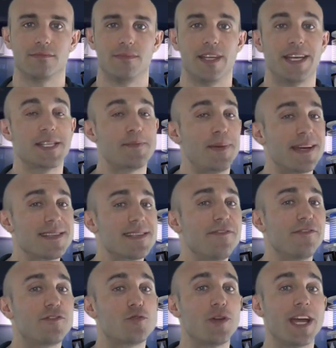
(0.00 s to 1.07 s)
His
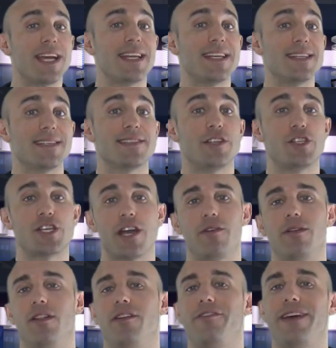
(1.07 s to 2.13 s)
passive trait is the
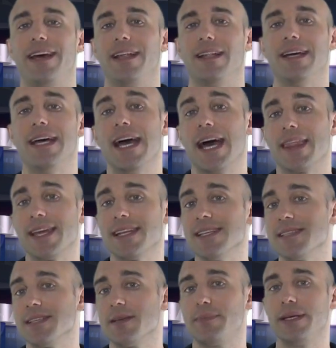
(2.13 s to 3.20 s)
General of Hell, and that
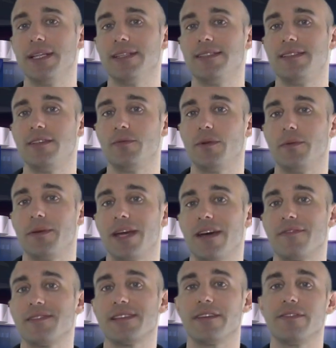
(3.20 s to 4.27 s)
is an ability where we
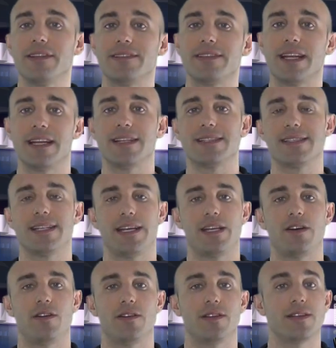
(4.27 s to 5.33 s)
have several talents later
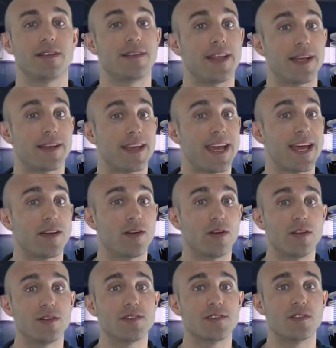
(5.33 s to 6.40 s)
on that can
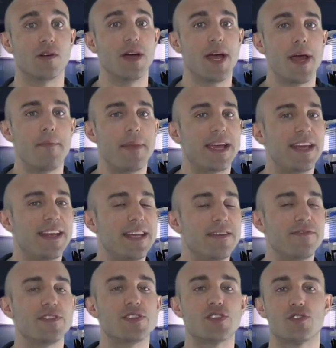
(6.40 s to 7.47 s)
also make it
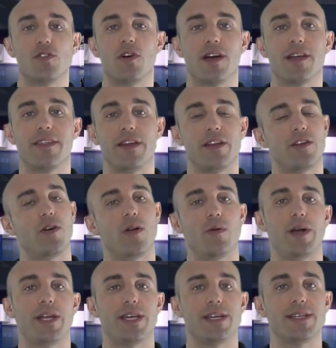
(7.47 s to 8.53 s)
even stronger than it
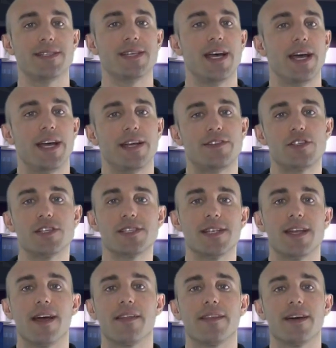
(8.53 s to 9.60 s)
already is. It's just
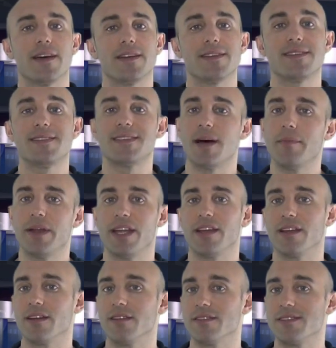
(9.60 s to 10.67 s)
another
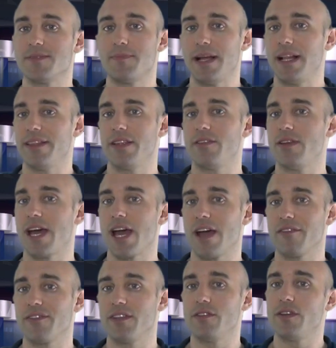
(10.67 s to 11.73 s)
summoning spell that you
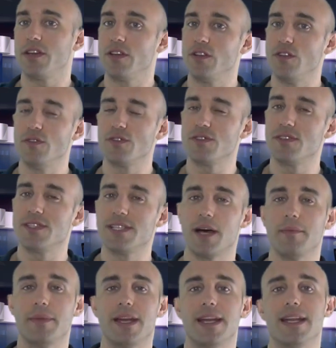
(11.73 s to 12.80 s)
have that you can use to
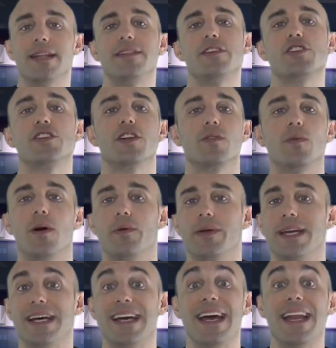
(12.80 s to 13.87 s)
summon an additional
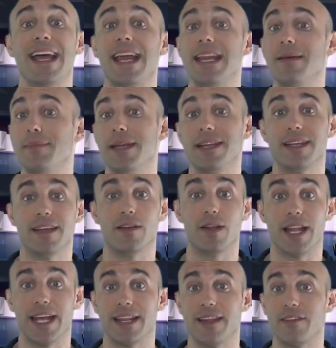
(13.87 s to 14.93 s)
warrior at any minion
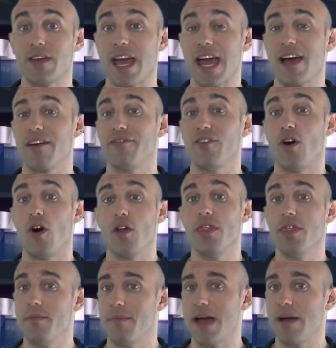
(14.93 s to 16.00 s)
lane that you have
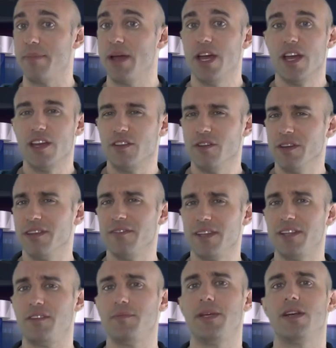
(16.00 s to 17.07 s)
on the map. You don't even
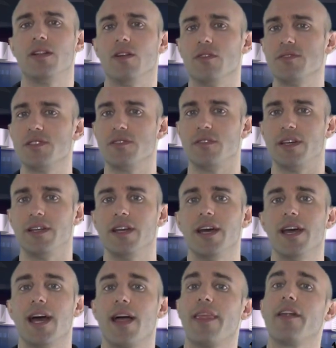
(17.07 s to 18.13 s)
need to be close to it,
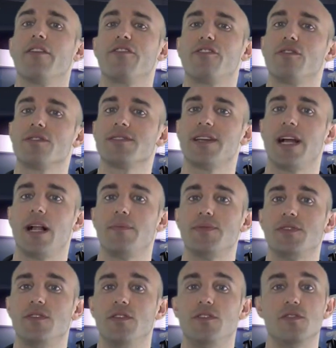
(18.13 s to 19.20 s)
and that of course
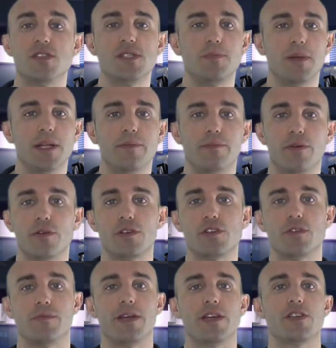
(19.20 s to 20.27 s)
helps you to split push
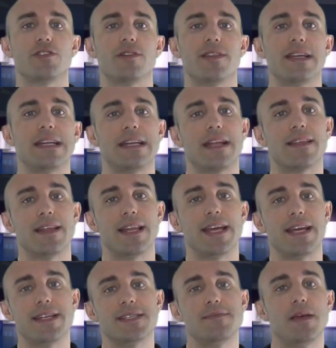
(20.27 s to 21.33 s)
to make sure that another
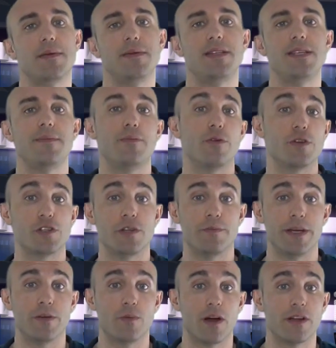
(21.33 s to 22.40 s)
lane is maybe de-pushed a
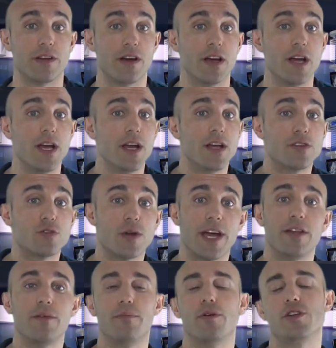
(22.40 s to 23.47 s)
bit while you're
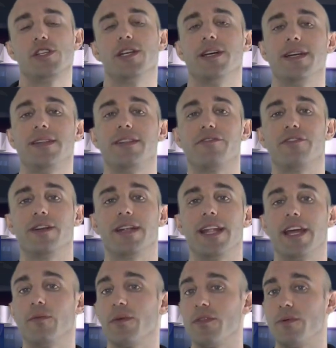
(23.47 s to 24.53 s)
trying to push a different
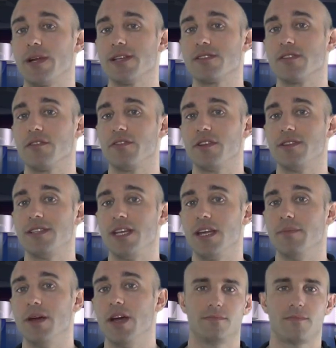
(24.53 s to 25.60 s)
lane with the rest of your
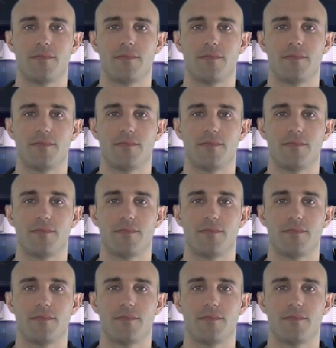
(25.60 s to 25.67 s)
team.